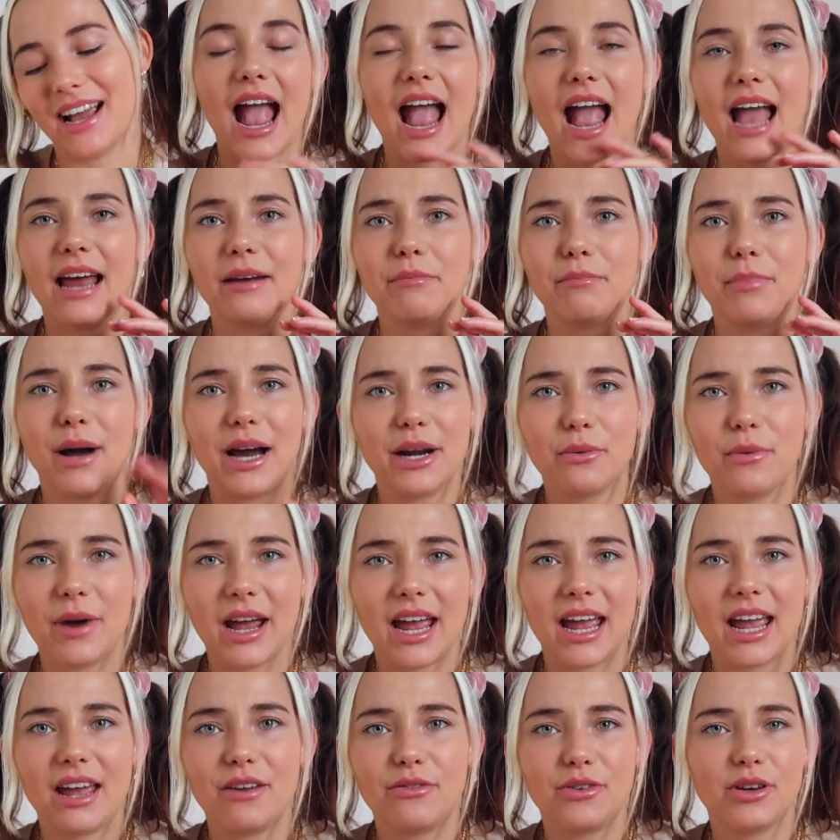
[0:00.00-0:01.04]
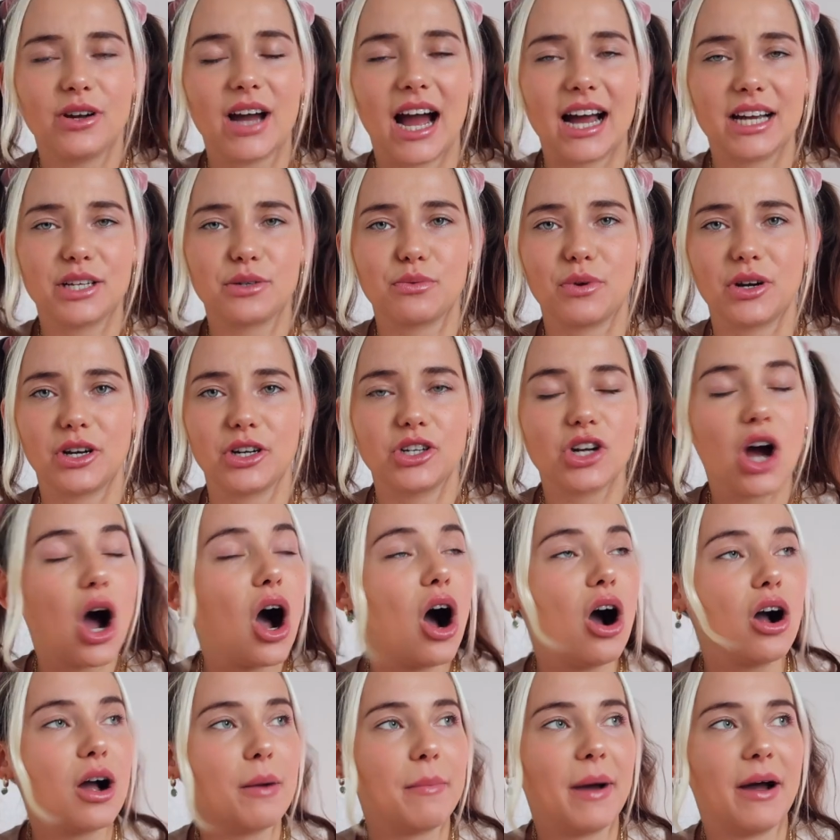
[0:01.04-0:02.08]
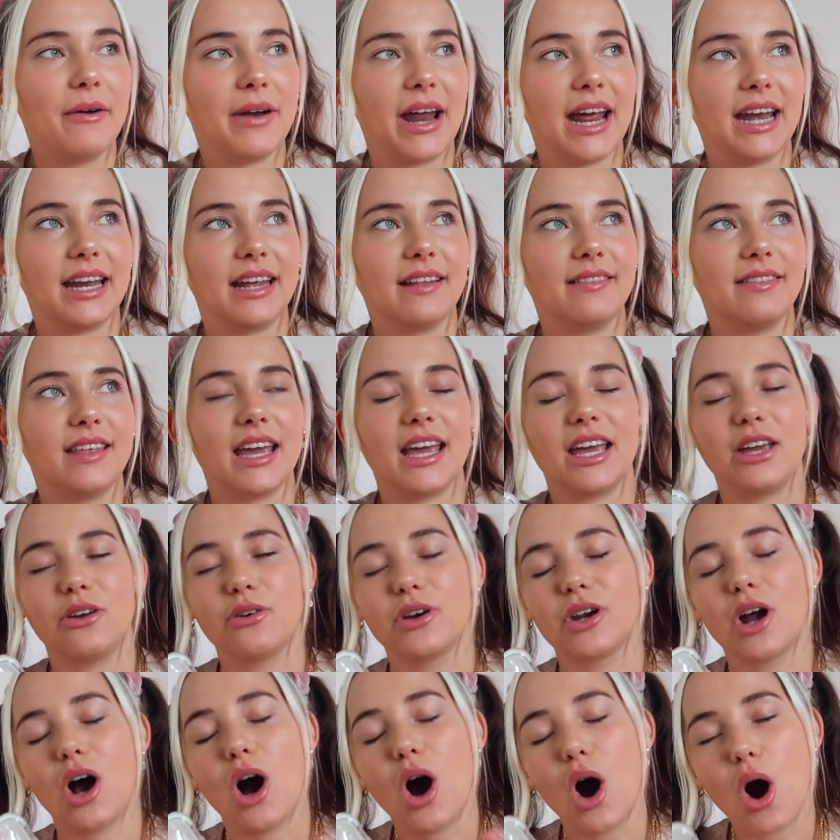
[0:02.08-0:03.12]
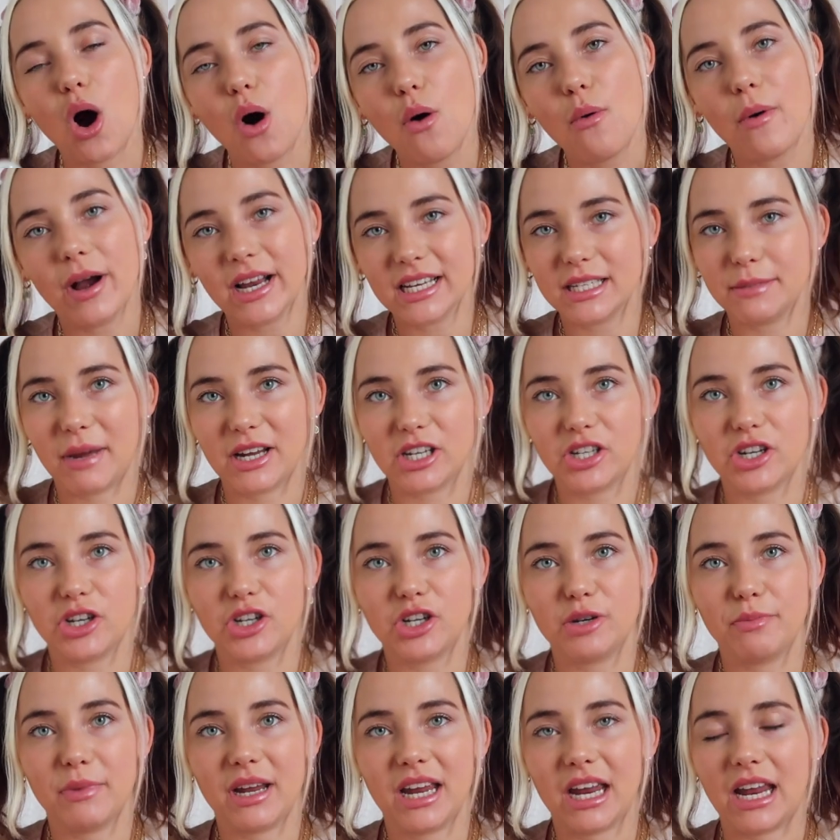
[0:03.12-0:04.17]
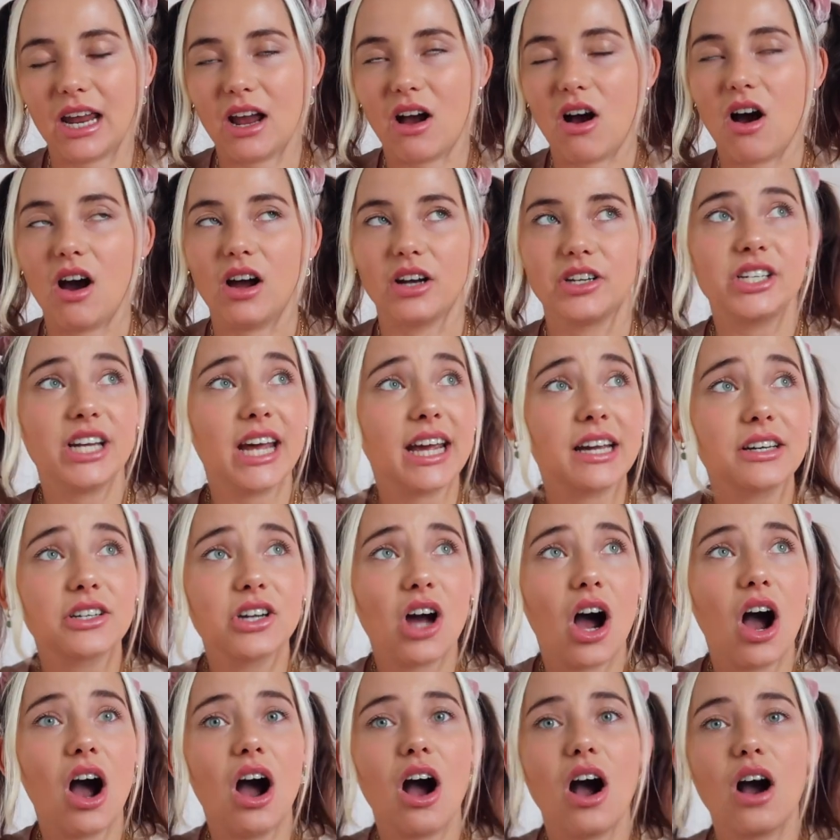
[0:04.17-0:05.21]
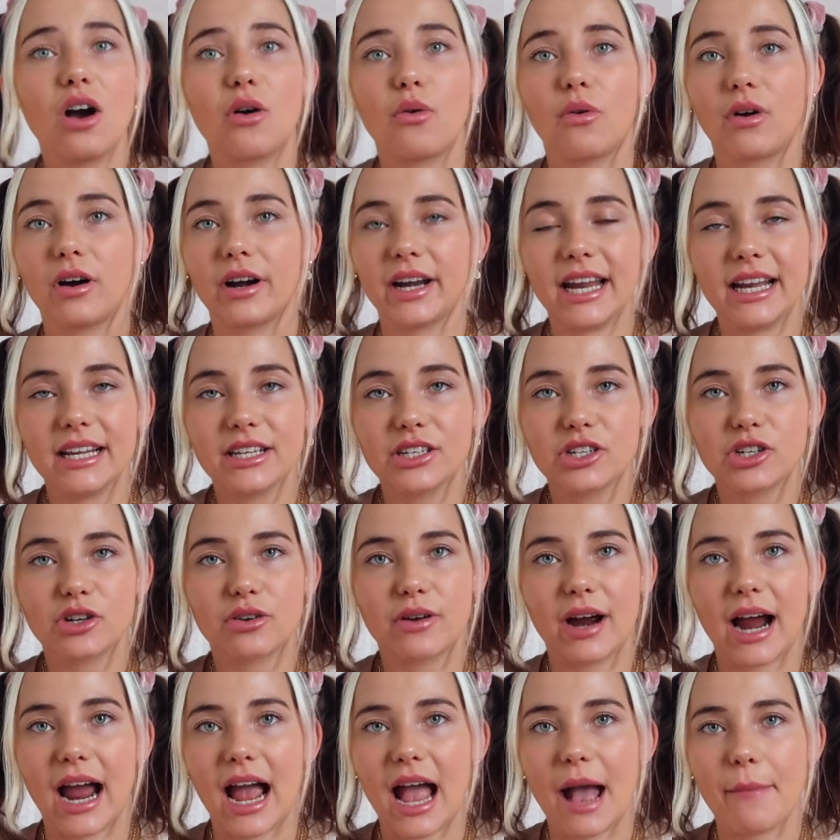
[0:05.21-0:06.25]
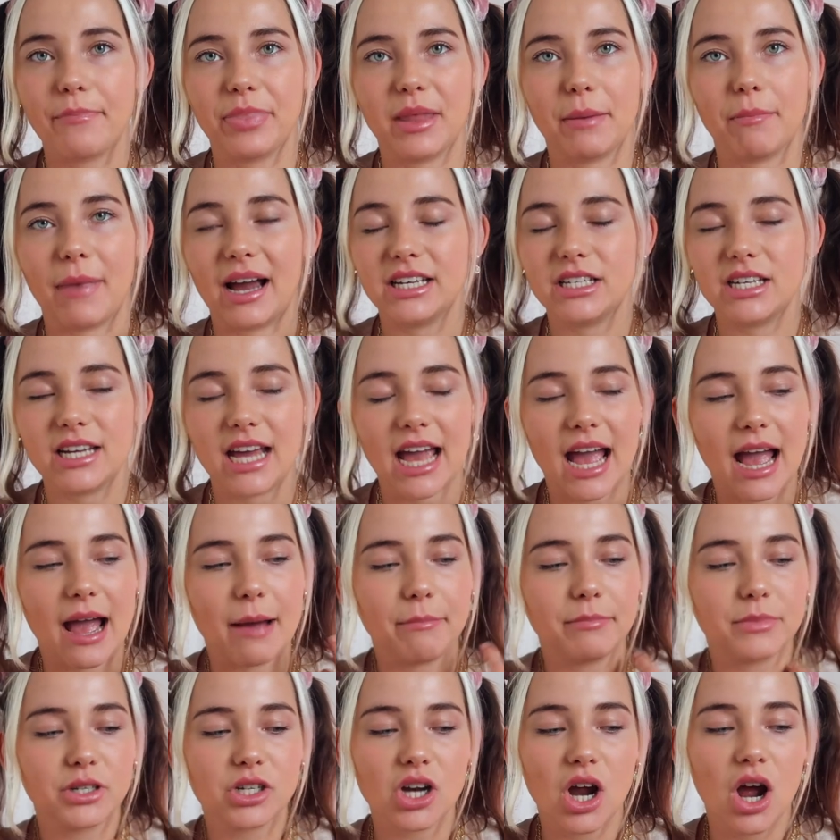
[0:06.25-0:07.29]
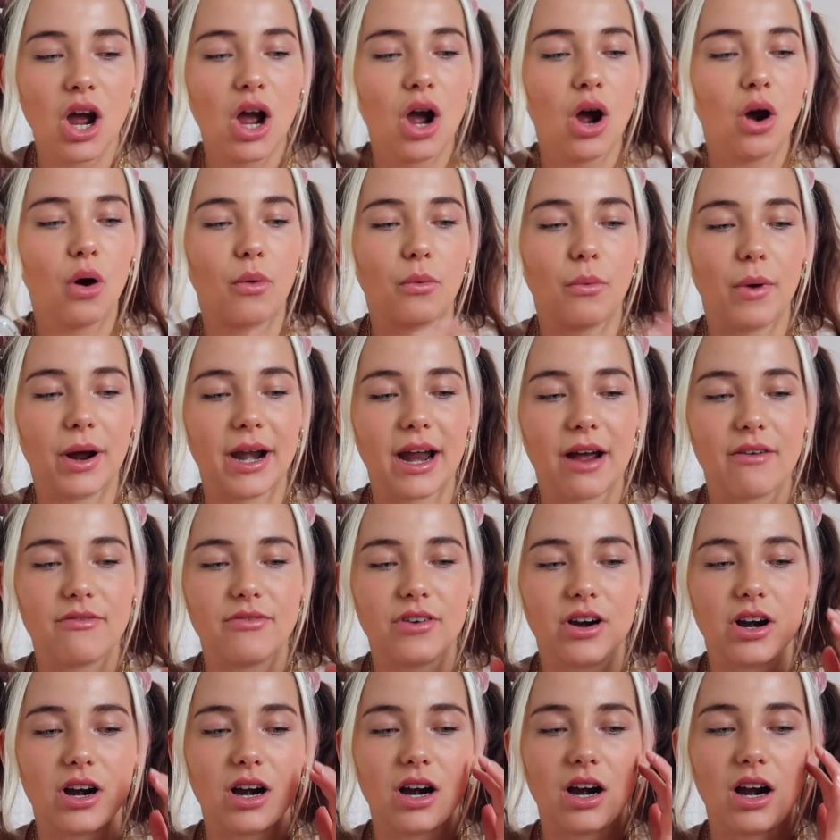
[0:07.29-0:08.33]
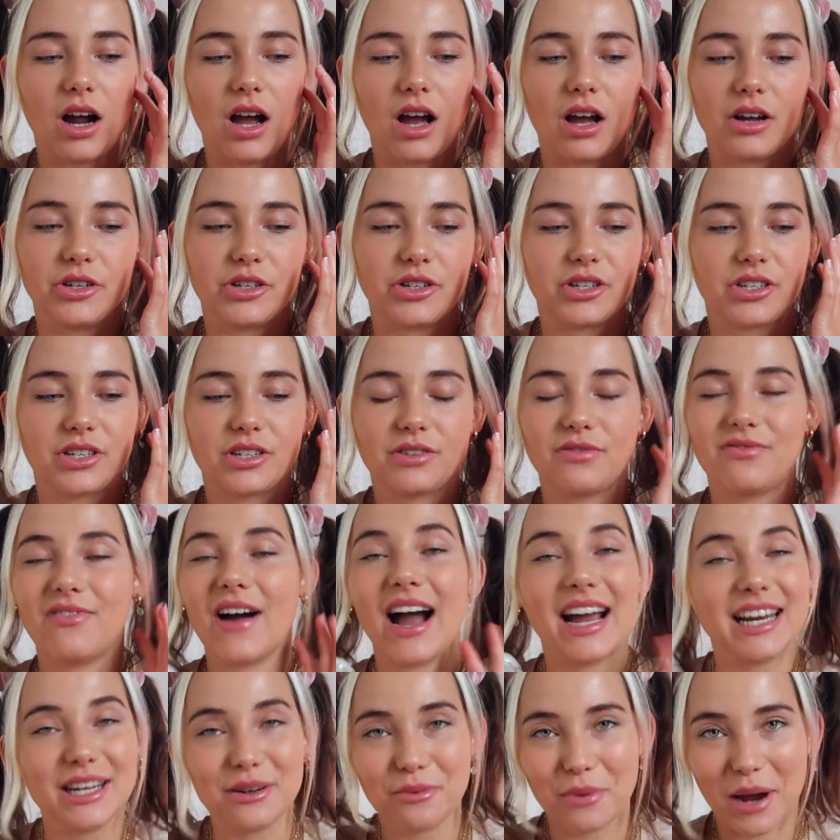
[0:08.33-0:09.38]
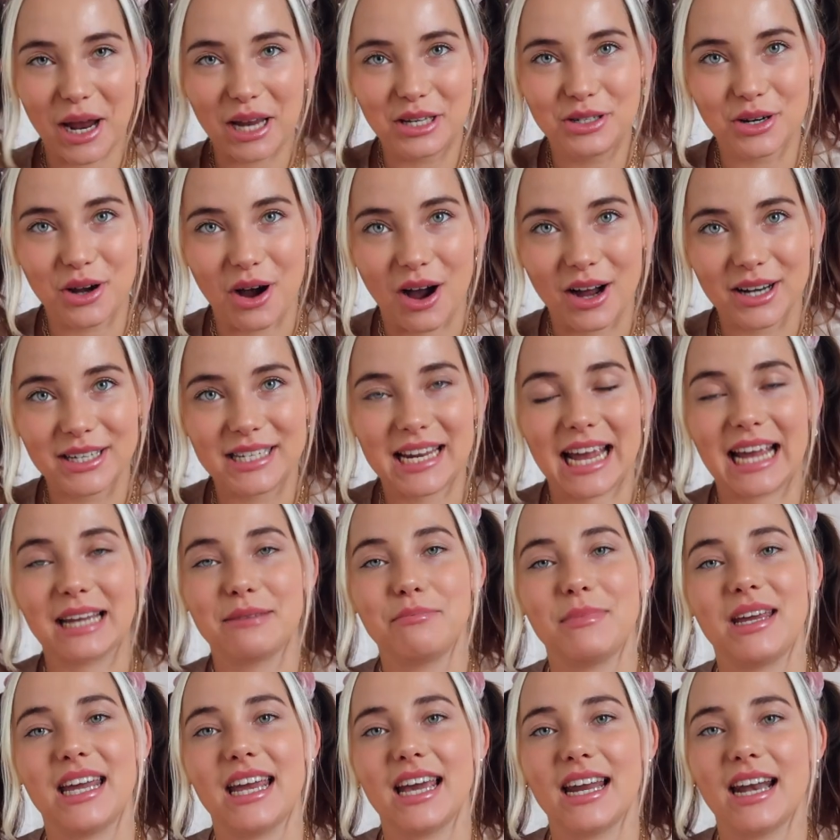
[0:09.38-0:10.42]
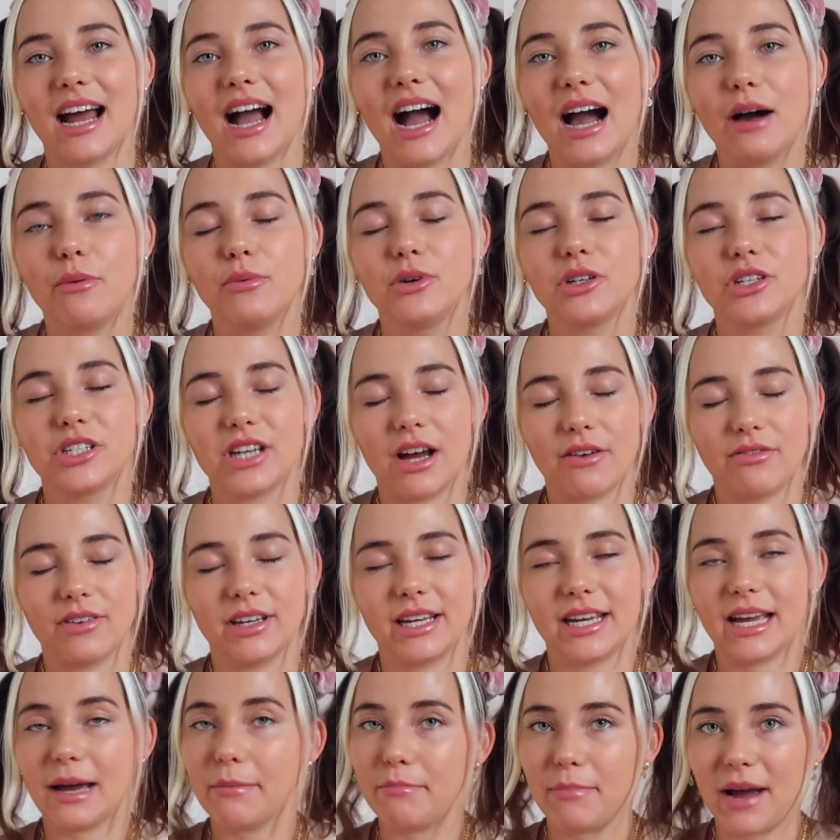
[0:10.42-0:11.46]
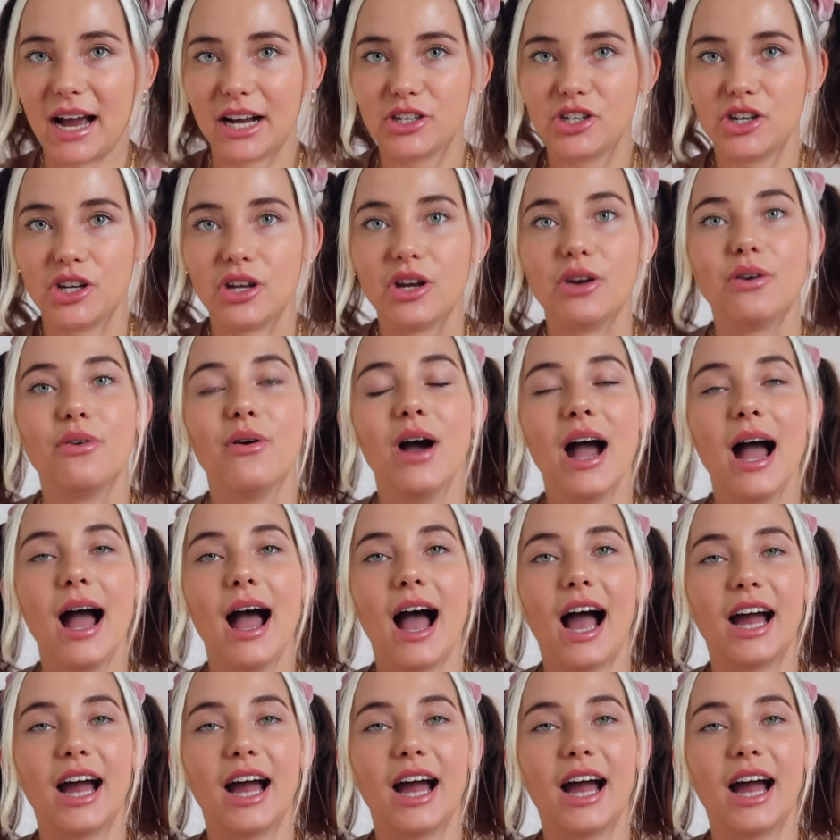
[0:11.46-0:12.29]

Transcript: And by the way, if you guys want to talk about anything, you can always message me on TikTok or on Instagram, in my D Ms or whatever. Uh, just find a way to contact me, and I will definitely get back to you.